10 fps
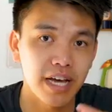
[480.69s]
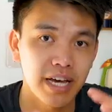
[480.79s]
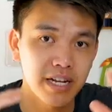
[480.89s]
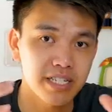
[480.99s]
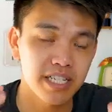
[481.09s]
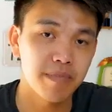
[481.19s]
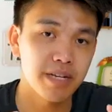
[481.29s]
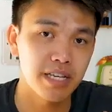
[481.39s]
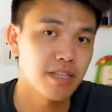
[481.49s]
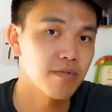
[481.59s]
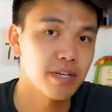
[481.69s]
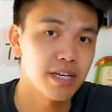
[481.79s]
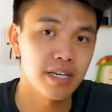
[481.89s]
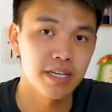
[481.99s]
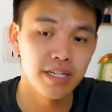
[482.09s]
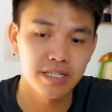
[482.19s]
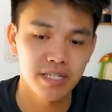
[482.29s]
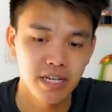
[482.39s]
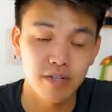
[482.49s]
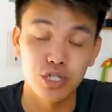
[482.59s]
that CPT-3
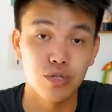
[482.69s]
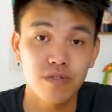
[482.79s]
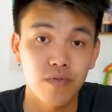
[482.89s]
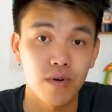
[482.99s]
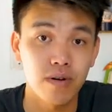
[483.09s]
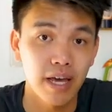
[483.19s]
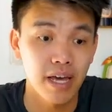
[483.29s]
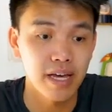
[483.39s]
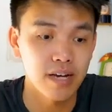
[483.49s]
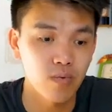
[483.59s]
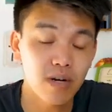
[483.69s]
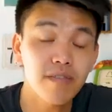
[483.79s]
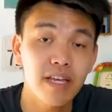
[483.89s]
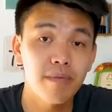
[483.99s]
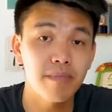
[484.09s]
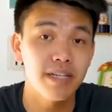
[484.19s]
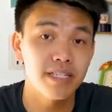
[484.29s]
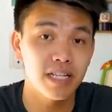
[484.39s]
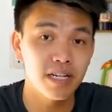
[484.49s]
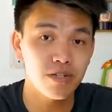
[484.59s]
is used for. And one of them
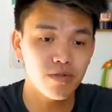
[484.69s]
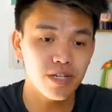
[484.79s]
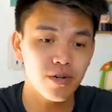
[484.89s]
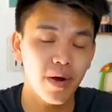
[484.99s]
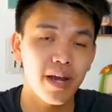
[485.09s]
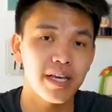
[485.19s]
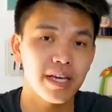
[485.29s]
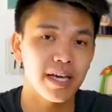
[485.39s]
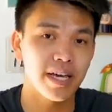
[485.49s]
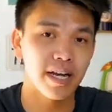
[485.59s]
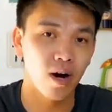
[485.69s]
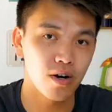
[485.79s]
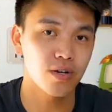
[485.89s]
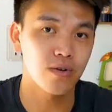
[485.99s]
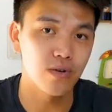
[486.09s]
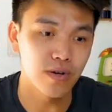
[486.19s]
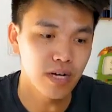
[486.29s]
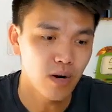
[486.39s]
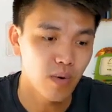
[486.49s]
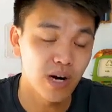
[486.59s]
is literally creating an article
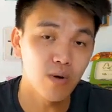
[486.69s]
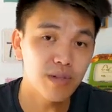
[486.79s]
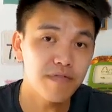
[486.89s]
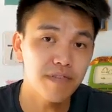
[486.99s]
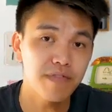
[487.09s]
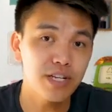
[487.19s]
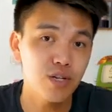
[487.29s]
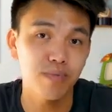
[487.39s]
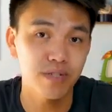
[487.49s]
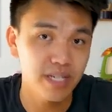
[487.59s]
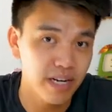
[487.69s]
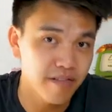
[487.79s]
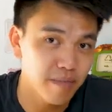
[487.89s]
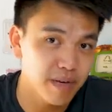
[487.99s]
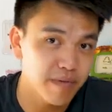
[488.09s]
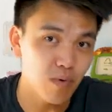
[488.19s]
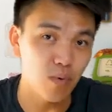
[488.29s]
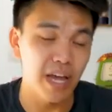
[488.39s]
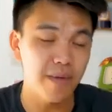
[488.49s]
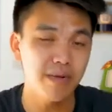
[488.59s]
where only 52% of the people
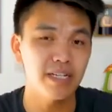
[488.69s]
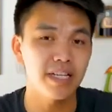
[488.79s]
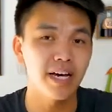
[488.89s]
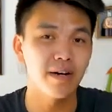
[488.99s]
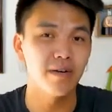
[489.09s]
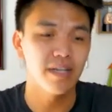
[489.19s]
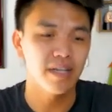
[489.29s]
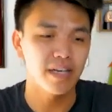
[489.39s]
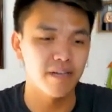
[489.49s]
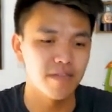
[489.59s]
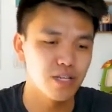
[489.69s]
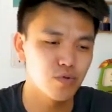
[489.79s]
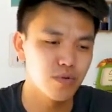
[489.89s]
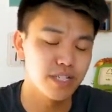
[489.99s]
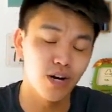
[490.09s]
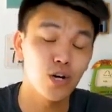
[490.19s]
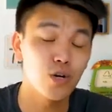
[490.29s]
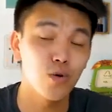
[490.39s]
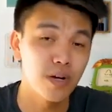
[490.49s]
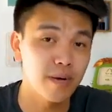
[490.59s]
were able to tell if this was an
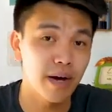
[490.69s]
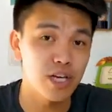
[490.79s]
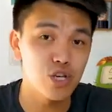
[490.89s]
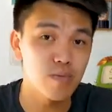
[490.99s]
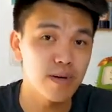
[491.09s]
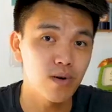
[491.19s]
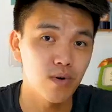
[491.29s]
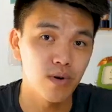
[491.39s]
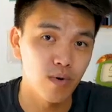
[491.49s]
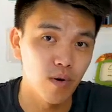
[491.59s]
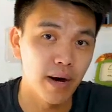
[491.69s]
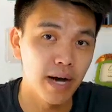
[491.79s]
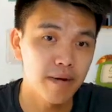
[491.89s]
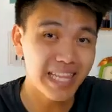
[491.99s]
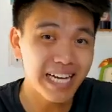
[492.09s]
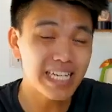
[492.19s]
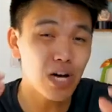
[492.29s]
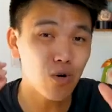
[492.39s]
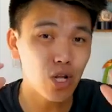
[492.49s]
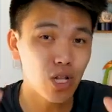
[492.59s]
article written by a human or a robot. That's
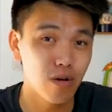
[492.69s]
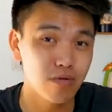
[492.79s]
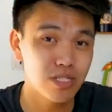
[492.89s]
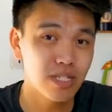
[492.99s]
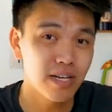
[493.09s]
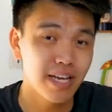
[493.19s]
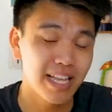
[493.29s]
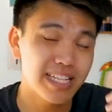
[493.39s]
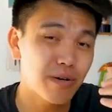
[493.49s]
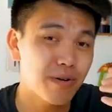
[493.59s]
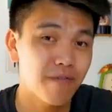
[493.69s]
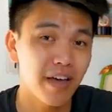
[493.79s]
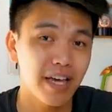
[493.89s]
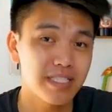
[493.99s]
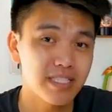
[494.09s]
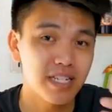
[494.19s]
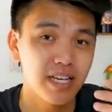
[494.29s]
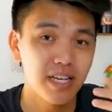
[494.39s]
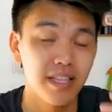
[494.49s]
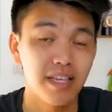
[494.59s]
how close, that's how advanced
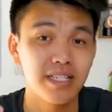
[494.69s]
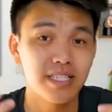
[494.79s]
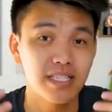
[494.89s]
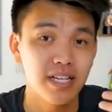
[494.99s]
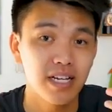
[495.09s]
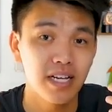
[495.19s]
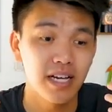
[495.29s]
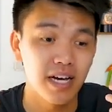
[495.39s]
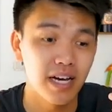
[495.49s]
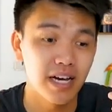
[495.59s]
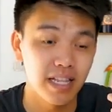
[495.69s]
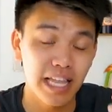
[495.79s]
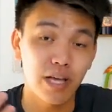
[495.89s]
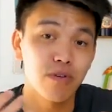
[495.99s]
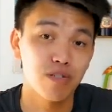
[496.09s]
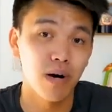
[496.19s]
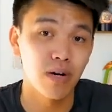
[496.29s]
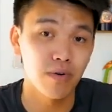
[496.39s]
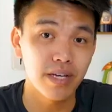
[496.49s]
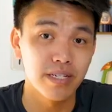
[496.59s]
this language
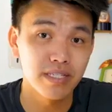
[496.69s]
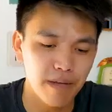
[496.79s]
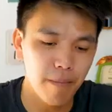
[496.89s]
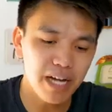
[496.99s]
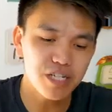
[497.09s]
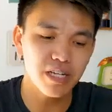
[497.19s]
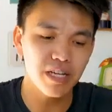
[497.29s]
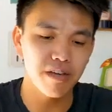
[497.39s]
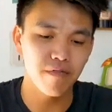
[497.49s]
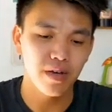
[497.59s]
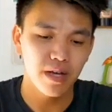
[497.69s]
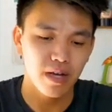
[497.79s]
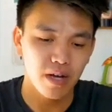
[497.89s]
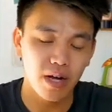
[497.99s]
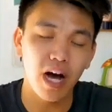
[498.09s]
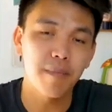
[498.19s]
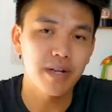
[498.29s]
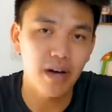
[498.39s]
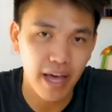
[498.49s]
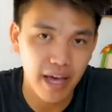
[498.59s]
model is. Imagine if
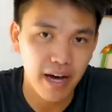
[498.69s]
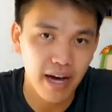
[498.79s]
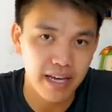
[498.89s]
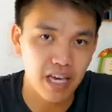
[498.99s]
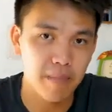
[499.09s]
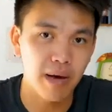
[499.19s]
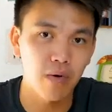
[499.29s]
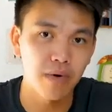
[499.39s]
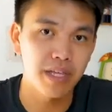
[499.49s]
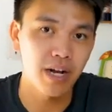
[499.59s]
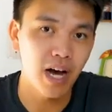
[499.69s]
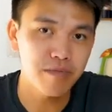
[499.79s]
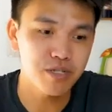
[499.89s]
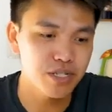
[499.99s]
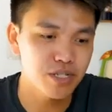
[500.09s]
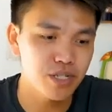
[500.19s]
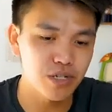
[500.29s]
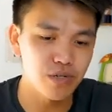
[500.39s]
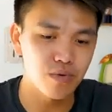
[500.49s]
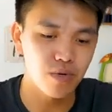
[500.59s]
Copy.ai came out with an option
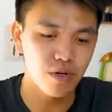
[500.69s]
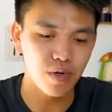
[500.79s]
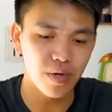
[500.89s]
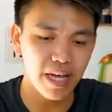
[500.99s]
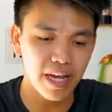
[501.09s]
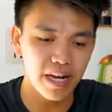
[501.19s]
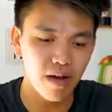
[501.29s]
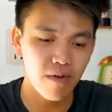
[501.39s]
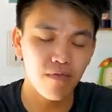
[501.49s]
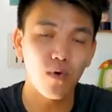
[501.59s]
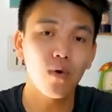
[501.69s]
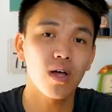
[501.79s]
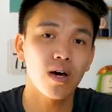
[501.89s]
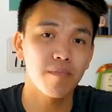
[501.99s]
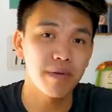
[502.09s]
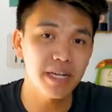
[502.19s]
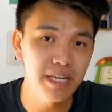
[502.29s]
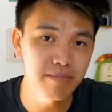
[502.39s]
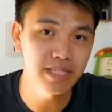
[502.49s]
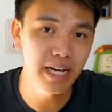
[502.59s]
to create full-on
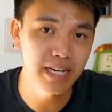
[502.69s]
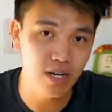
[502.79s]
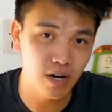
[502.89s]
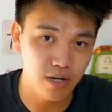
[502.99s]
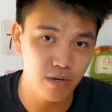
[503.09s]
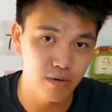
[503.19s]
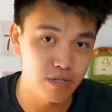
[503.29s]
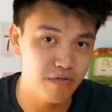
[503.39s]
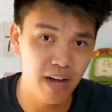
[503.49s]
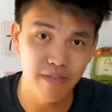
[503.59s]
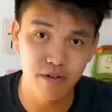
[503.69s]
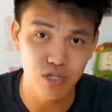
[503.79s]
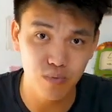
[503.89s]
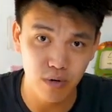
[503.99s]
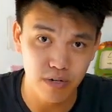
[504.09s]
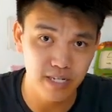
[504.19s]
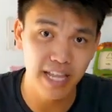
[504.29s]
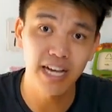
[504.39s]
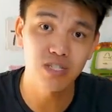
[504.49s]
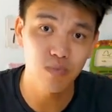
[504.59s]
medium-sized articles, 500 words,
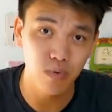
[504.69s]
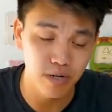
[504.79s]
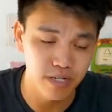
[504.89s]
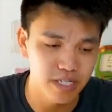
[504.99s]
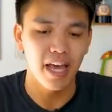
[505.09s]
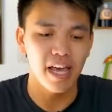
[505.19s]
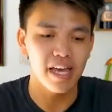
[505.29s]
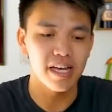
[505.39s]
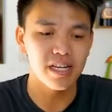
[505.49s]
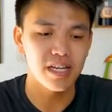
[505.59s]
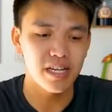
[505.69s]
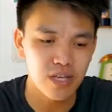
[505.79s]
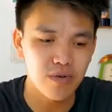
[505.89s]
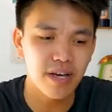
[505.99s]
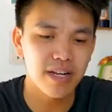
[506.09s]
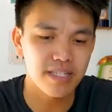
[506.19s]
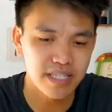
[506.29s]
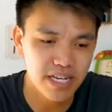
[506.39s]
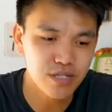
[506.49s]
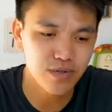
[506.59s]
1,000 words, and you can
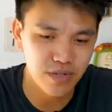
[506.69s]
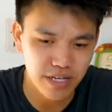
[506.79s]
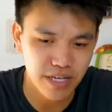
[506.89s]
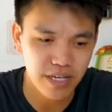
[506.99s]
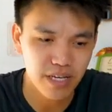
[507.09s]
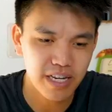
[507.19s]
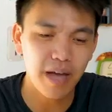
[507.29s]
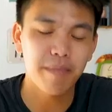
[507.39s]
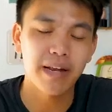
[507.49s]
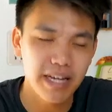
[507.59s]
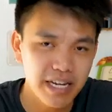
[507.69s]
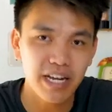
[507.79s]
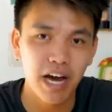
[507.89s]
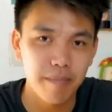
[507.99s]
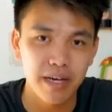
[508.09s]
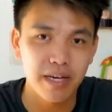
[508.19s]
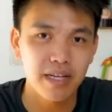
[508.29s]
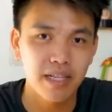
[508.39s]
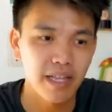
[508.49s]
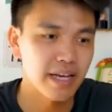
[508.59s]
essentially type in any
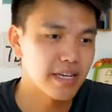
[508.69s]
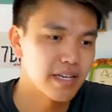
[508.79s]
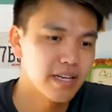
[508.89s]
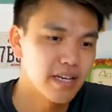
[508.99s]
topic like